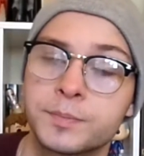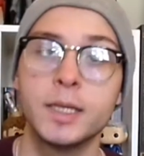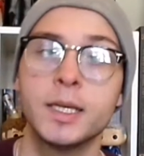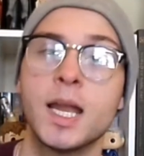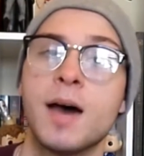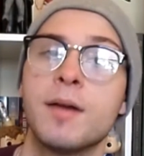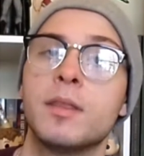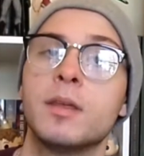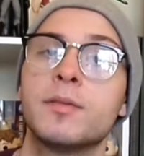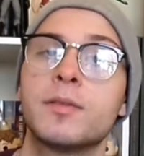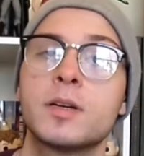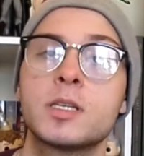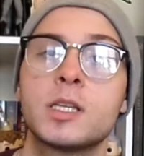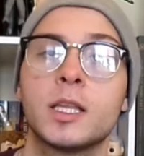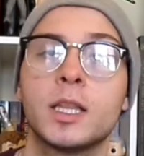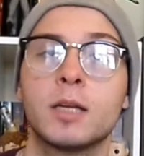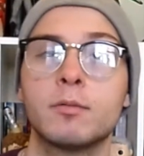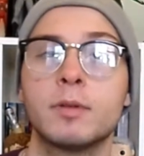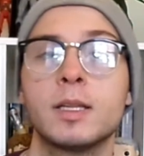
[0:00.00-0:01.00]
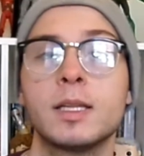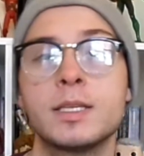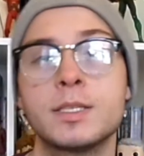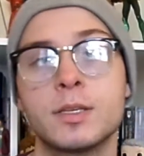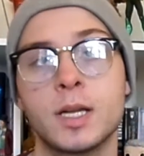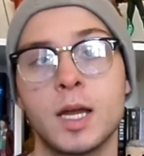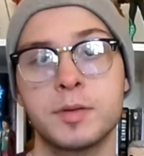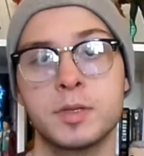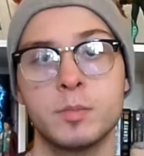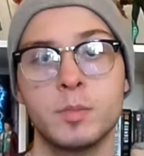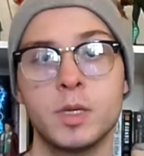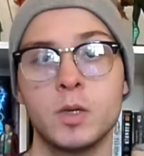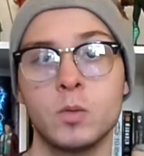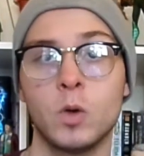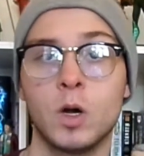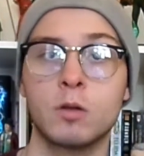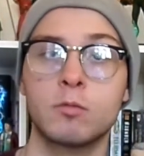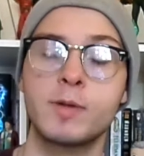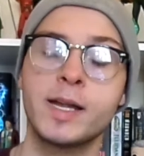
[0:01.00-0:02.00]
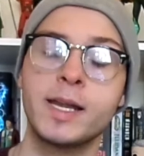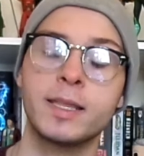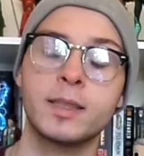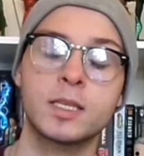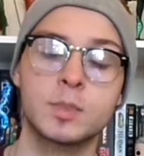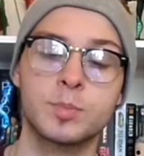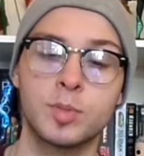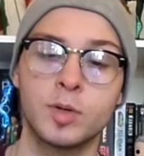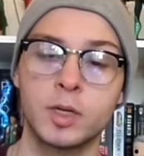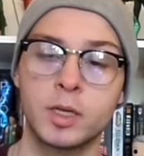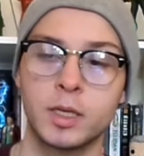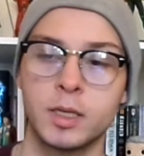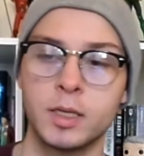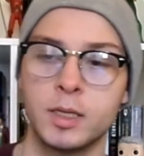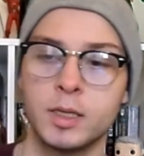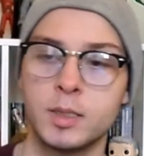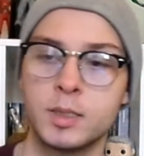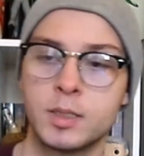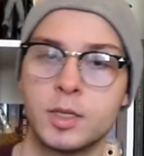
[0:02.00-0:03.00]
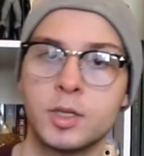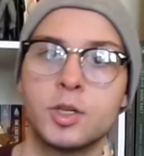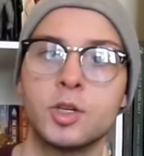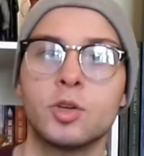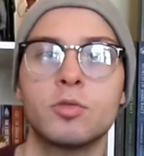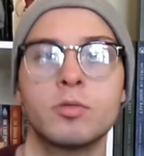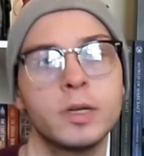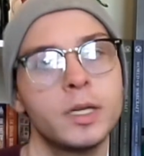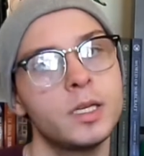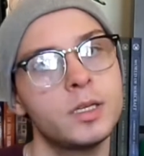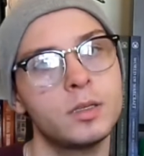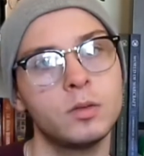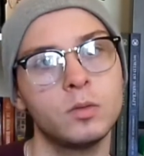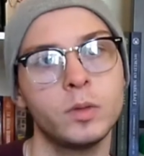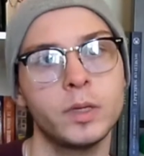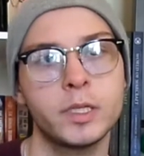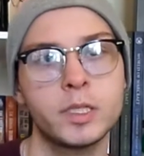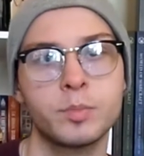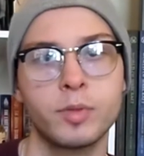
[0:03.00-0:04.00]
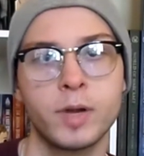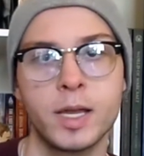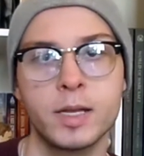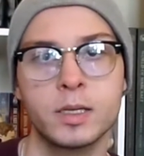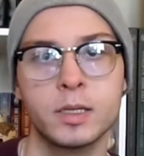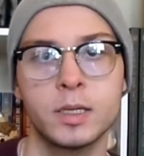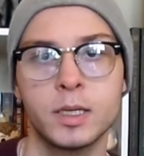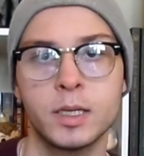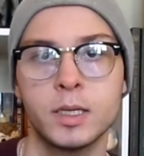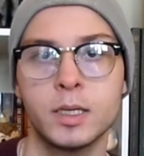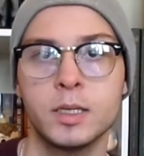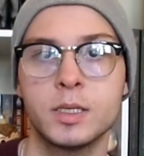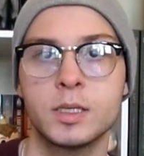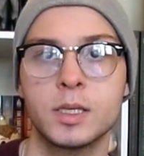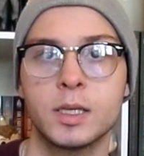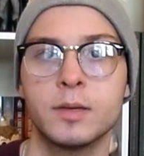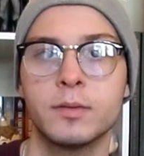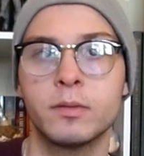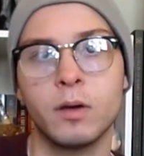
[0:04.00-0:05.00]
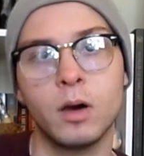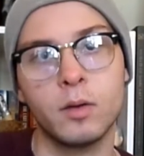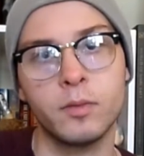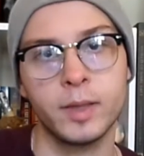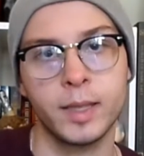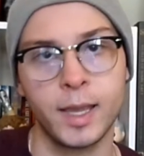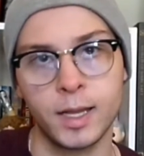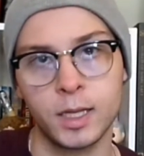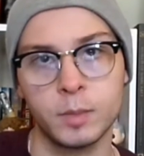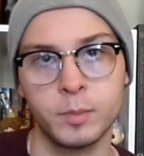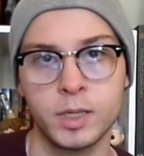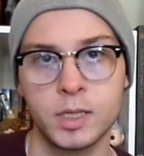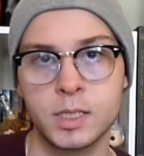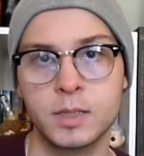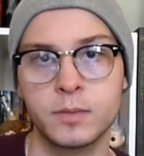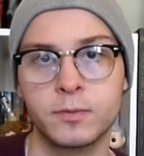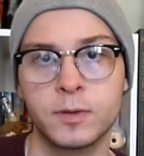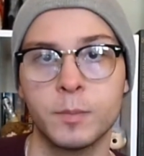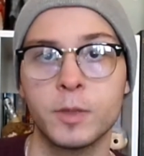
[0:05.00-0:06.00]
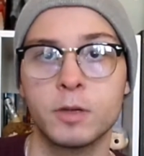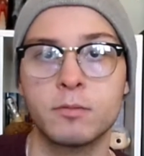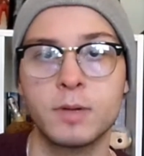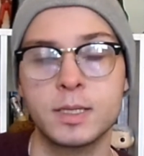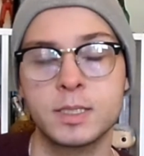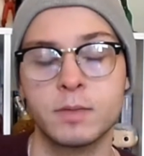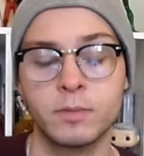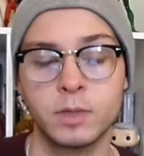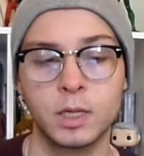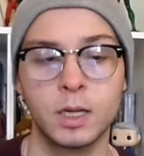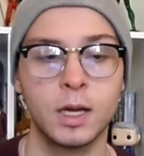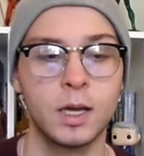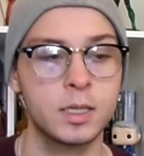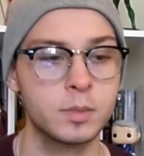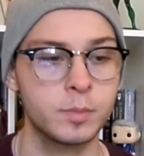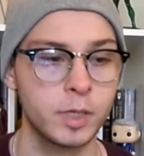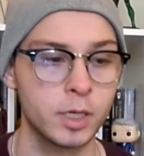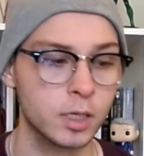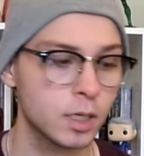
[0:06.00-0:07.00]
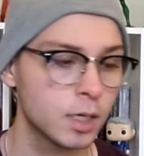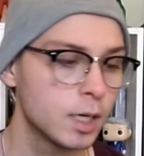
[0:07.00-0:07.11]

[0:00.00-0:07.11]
Now, the first thing that really stood out to me while reading this book is the degree to which Brandon is involving elements from the rest of the Cosmere.